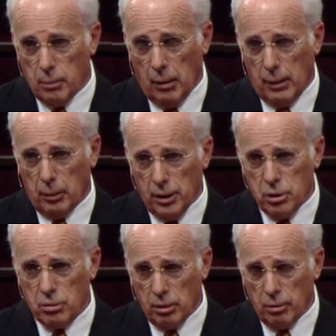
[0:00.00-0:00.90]
the Bible
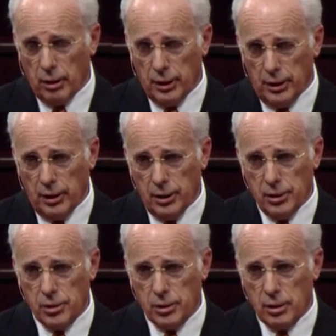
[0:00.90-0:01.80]
is true, and it
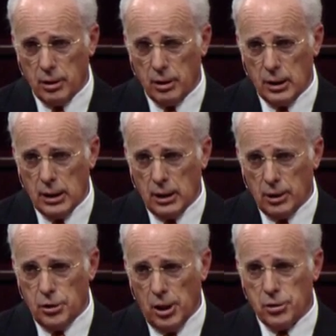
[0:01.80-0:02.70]
is,
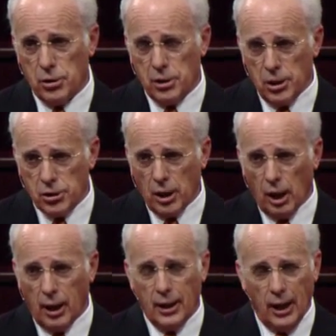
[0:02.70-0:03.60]
Jesus is
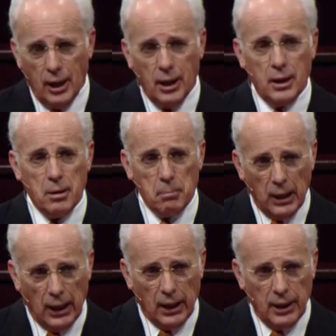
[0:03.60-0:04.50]
God and
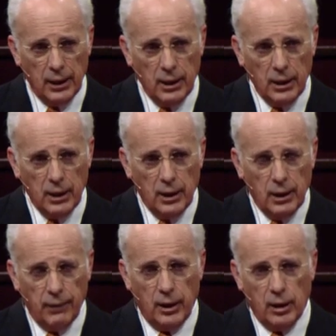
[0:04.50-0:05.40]
man,
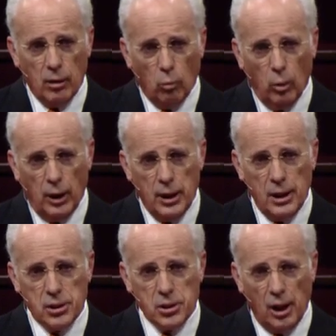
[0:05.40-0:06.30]
then what
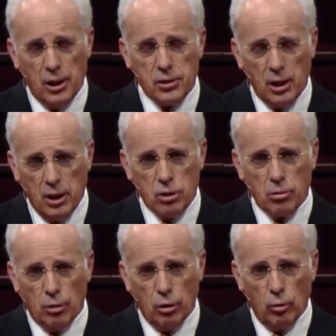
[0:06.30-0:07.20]
he says
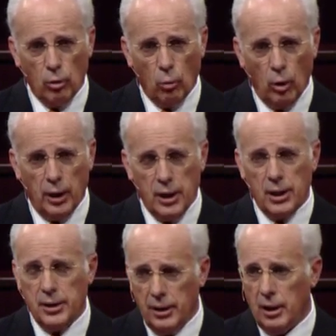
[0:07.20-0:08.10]
is true. What
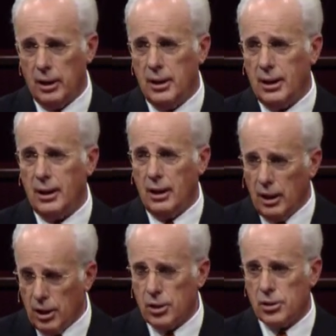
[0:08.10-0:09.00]
he did
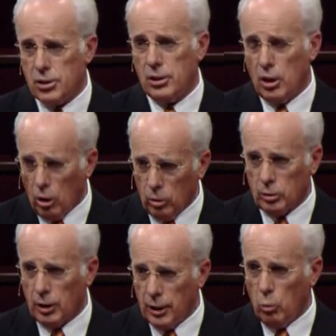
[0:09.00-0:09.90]
is the
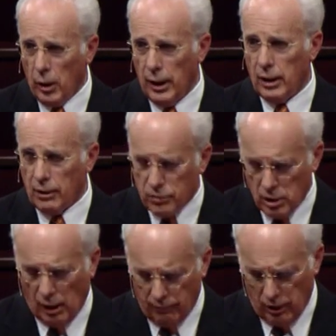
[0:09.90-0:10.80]
only way of
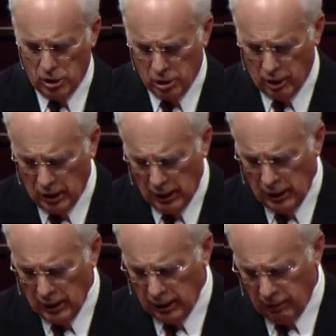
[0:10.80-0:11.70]
salvation,
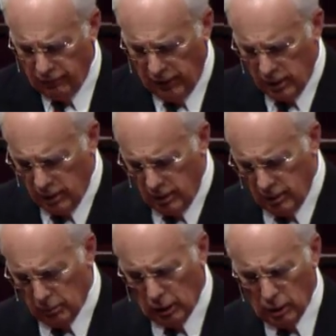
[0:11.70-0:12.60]
and faith in
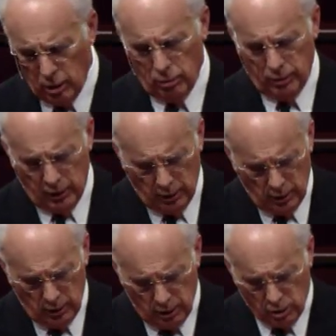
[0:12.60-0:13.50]
him alone
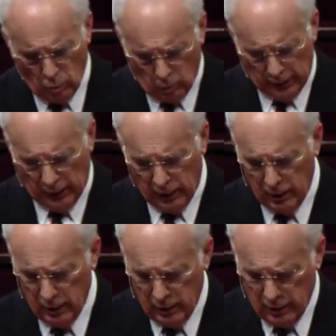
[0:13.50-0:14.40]
is the
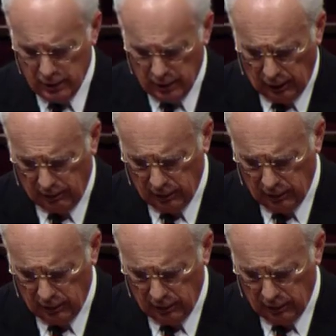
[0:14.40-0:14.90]
way to